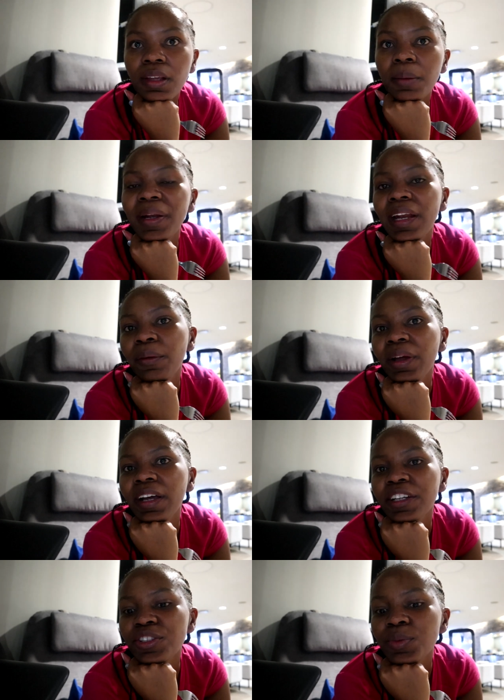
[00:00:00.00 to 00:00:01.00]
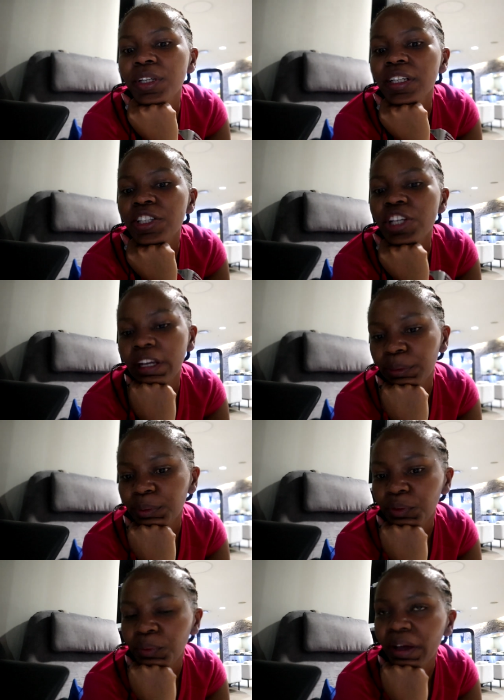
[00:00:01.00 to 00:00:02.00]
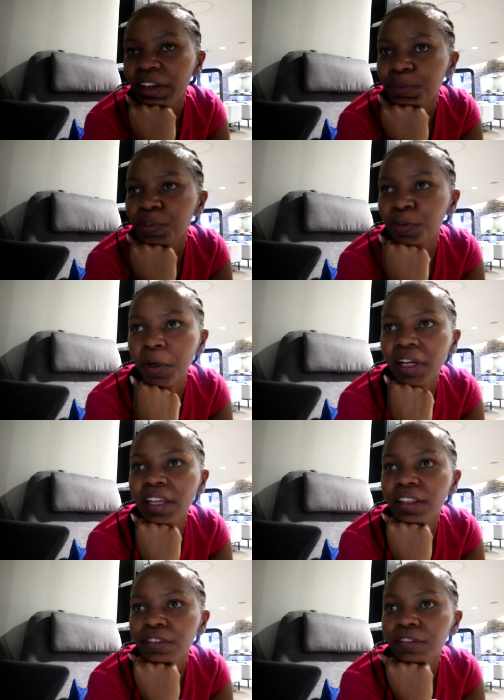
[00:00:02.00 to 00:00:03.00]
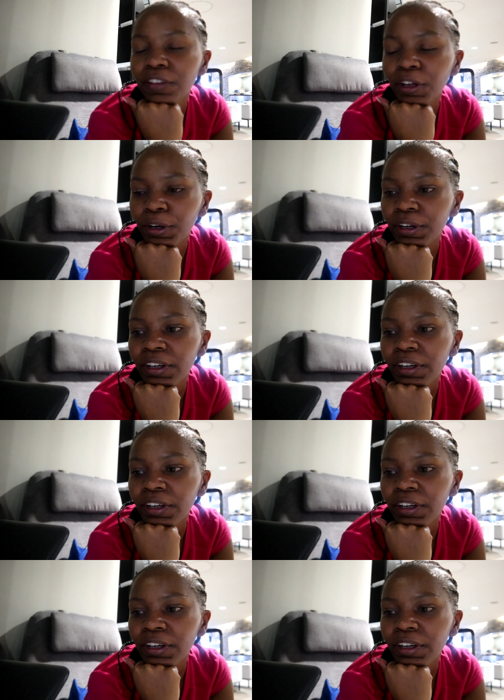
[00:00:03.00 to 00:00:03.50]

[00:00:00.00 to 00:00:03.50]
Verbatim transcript: But anyway, I just wanted to check in with you guys before I end the vlog.